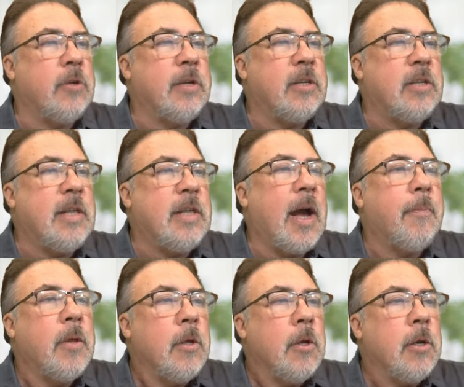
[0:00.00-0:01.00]
So you can see
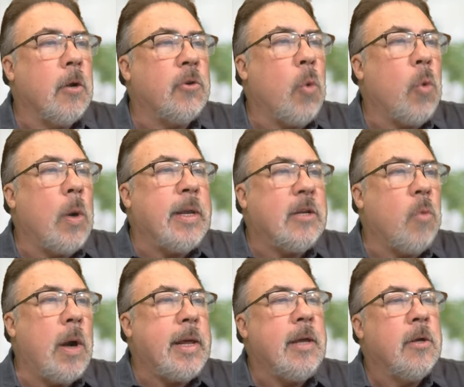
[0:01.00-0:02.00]
that, you know,
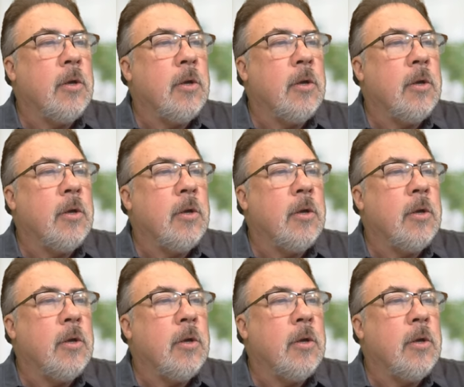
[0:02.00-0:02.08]
2020,